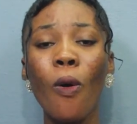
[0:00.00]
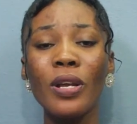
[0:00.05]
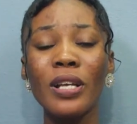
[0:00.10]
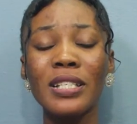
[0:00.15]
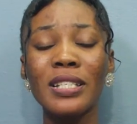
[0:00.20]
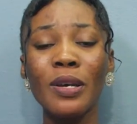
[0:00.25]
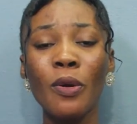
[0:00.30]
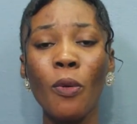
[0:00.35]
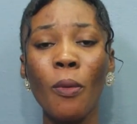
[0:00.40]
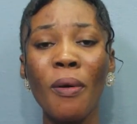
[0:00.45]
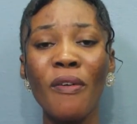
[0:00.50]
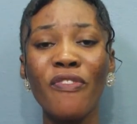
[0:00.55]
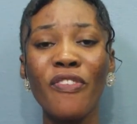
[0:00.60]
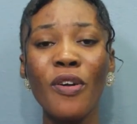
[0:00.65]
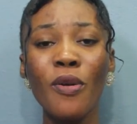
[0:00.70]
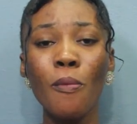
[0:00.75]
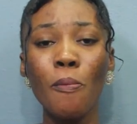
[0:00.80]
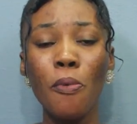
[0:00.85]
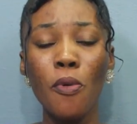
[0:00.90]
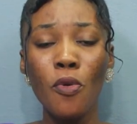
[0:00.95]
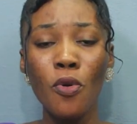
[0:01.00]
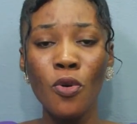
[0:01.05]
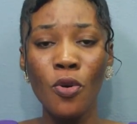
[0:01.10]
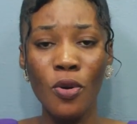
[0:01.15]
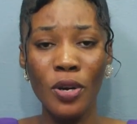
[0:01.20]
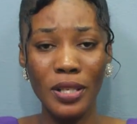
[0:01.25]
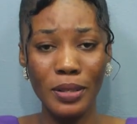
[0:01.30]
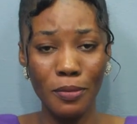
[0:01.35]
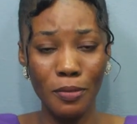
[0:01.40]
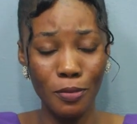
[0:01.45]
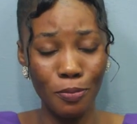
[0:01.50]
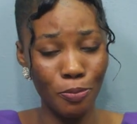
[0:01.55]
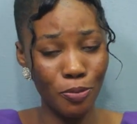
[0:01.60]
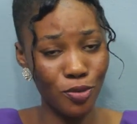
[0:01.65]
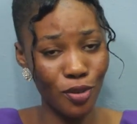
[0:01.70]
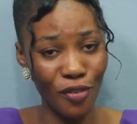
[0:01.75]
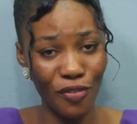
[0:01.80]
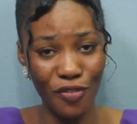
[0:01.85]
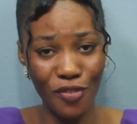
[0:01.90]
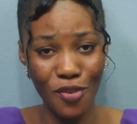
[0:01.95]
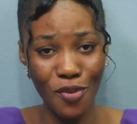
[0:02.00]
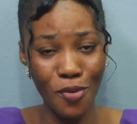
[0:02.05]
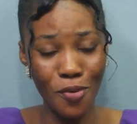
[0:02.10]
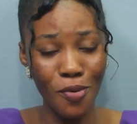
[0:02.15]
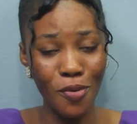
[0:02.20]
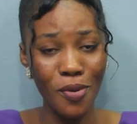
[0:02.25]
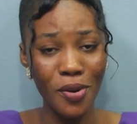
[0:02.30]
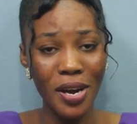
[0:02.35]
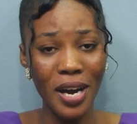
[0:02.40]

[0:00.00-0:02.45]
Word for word: e se wo be fe no puno soft you